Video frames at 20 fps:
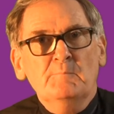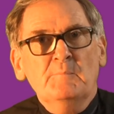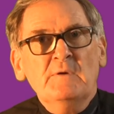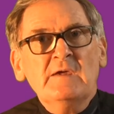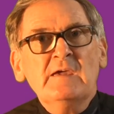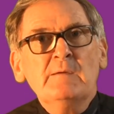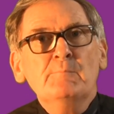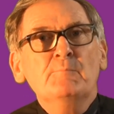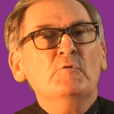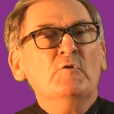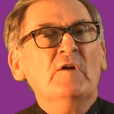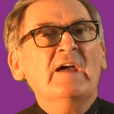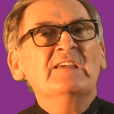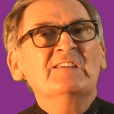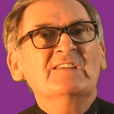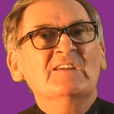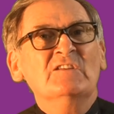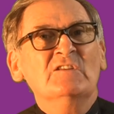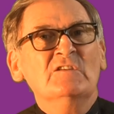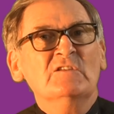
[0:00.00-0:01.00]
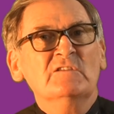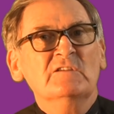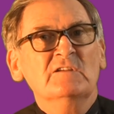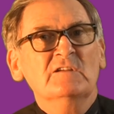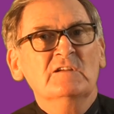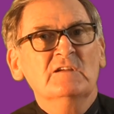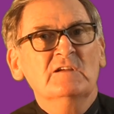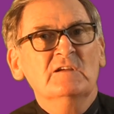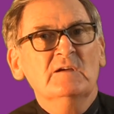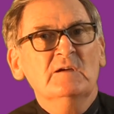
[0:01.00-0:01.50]
Be present.
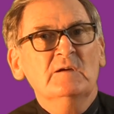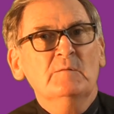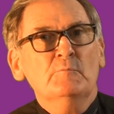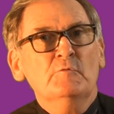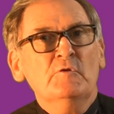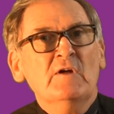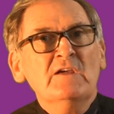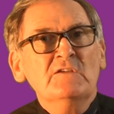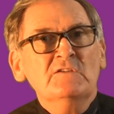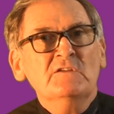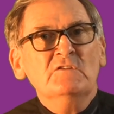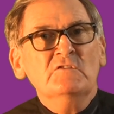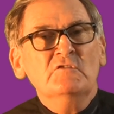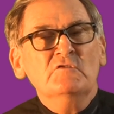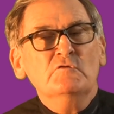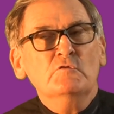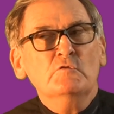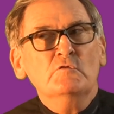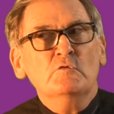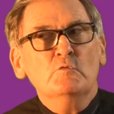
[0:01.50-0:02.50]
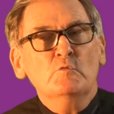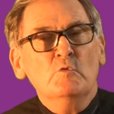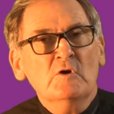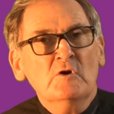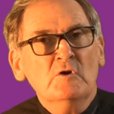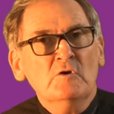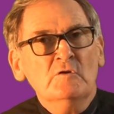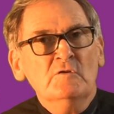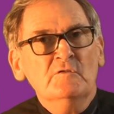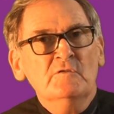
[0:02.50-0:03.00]
Present to the
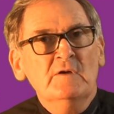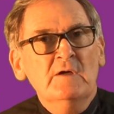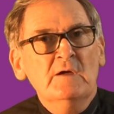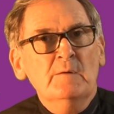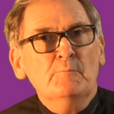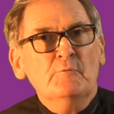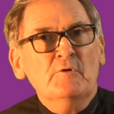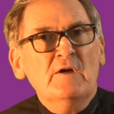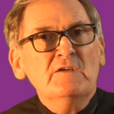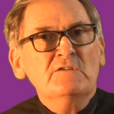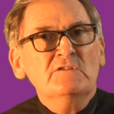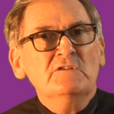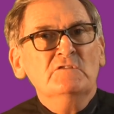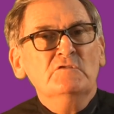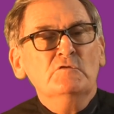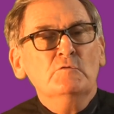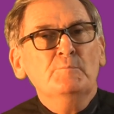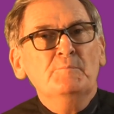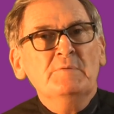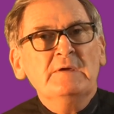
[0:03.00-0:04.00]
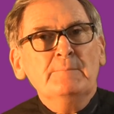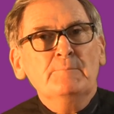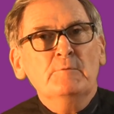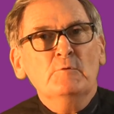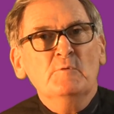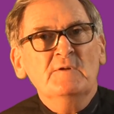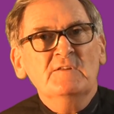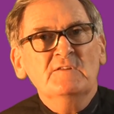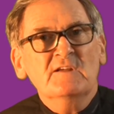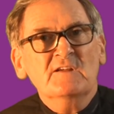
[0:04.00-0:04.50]
world. Present to
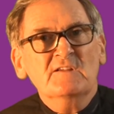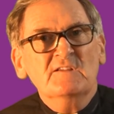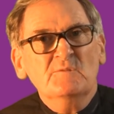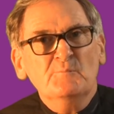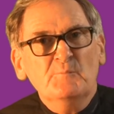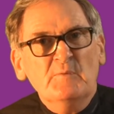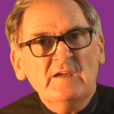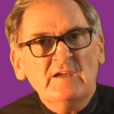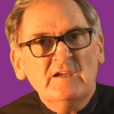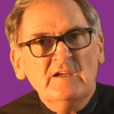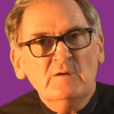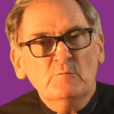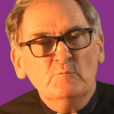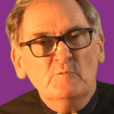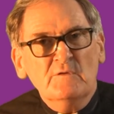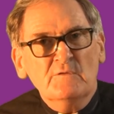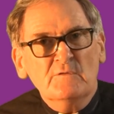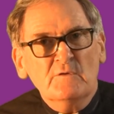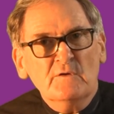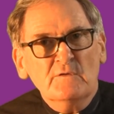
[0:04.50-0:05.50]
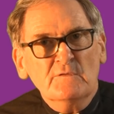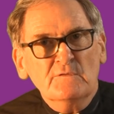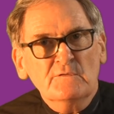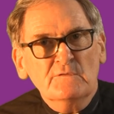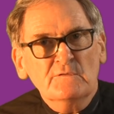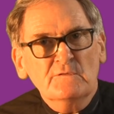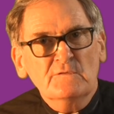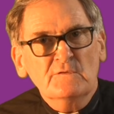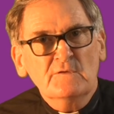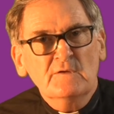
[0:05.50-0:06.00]
people when they're speaking with
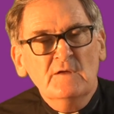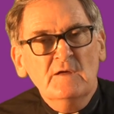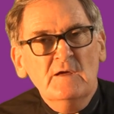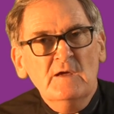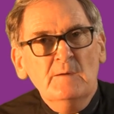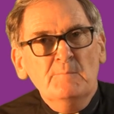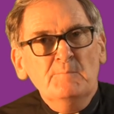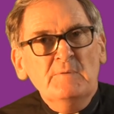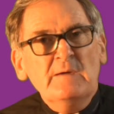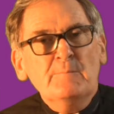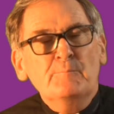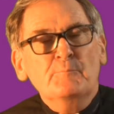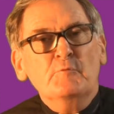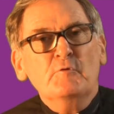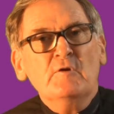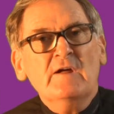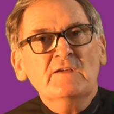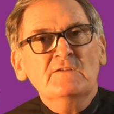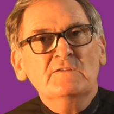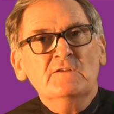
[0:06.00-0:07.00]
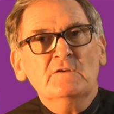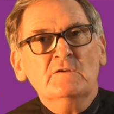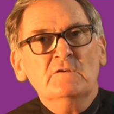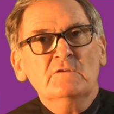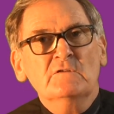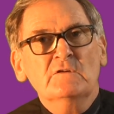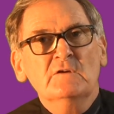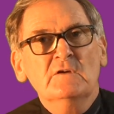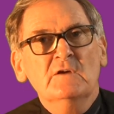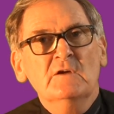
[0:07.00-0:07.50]
us. Be
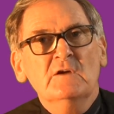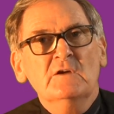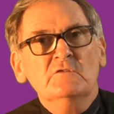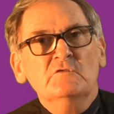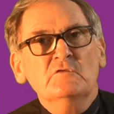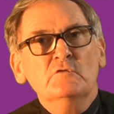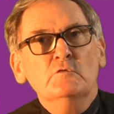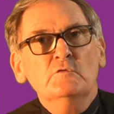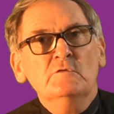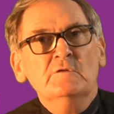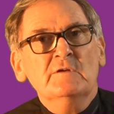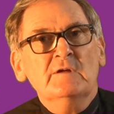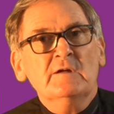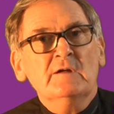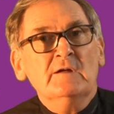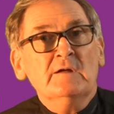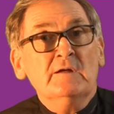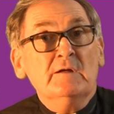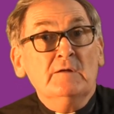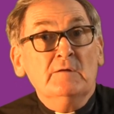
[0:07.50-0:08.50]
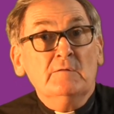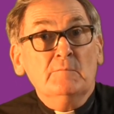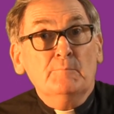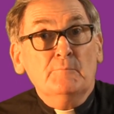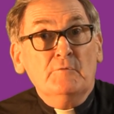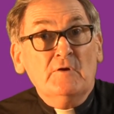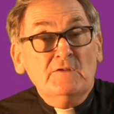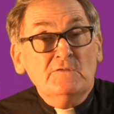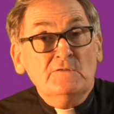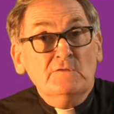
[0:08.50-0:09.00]
present to the
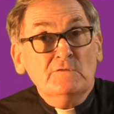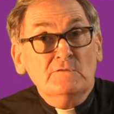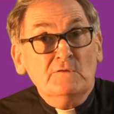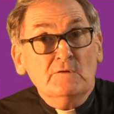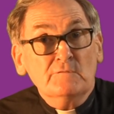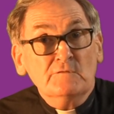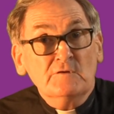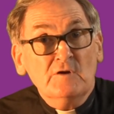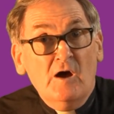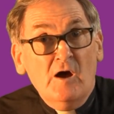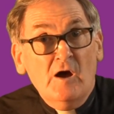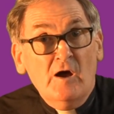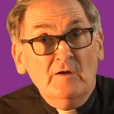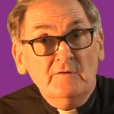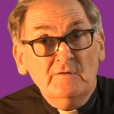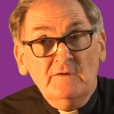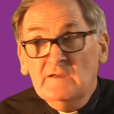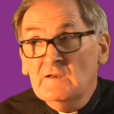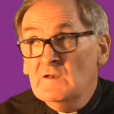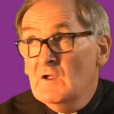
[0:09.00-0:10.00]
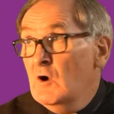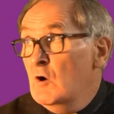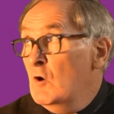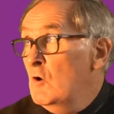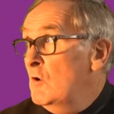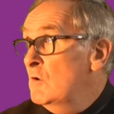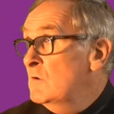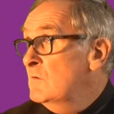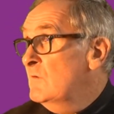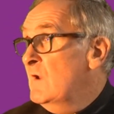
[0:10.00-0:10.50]
presence of God in
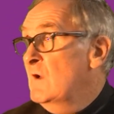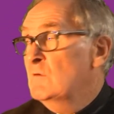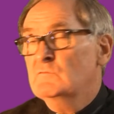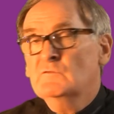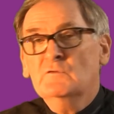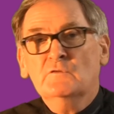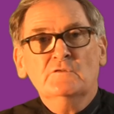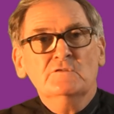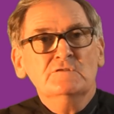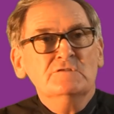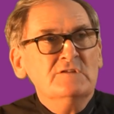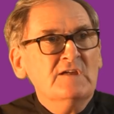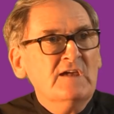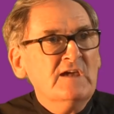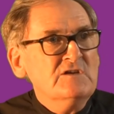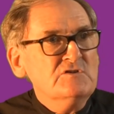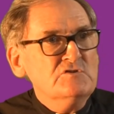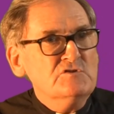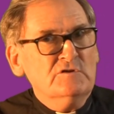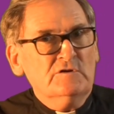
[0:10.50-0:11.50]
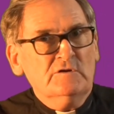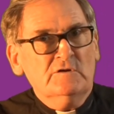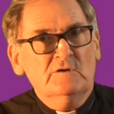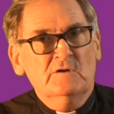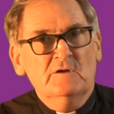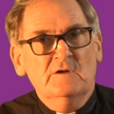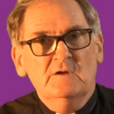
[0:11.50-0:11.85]
all around us, nature,